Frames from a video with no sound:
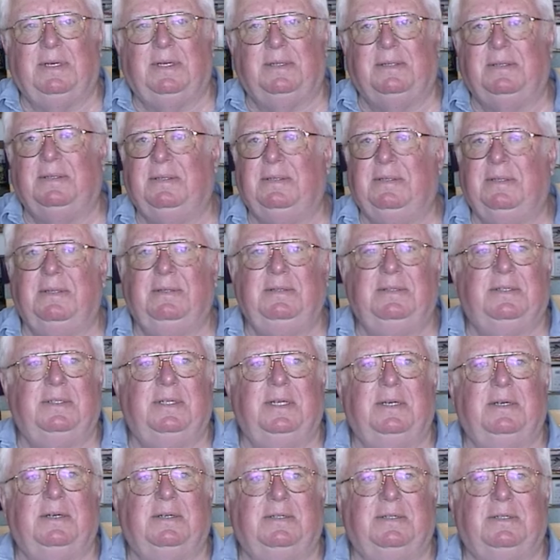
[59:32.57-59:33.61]
We got these
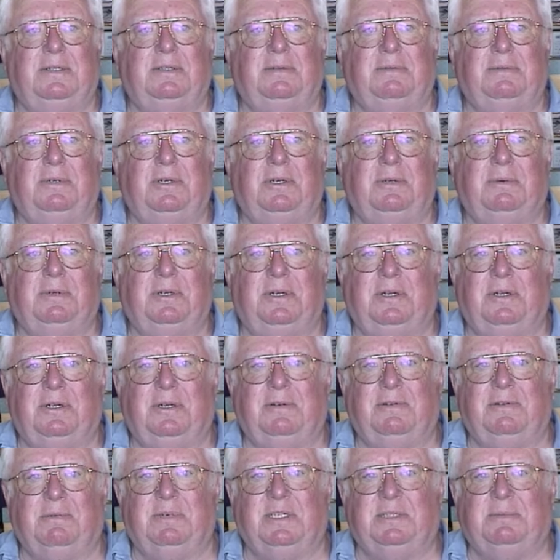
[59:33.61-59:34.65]
seagulls are swarming
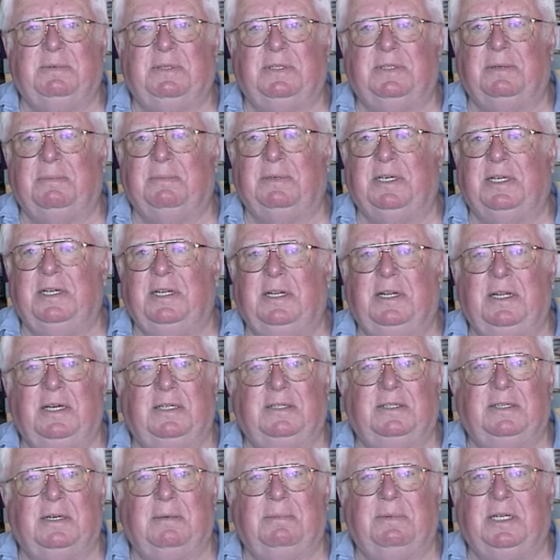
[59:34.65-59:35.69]
all over. Must be some kitty
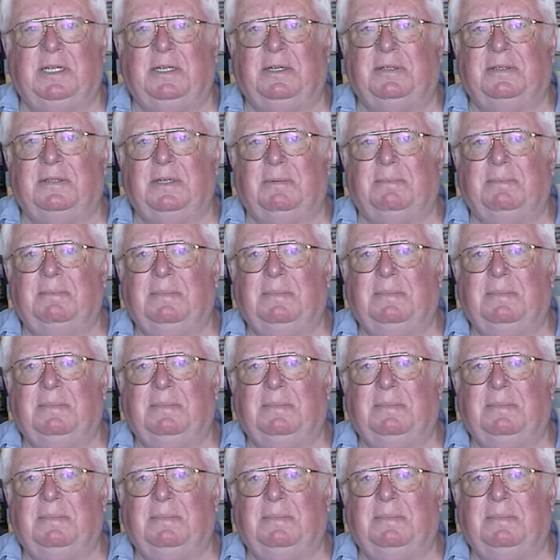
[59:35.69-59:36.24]
jazz coming in or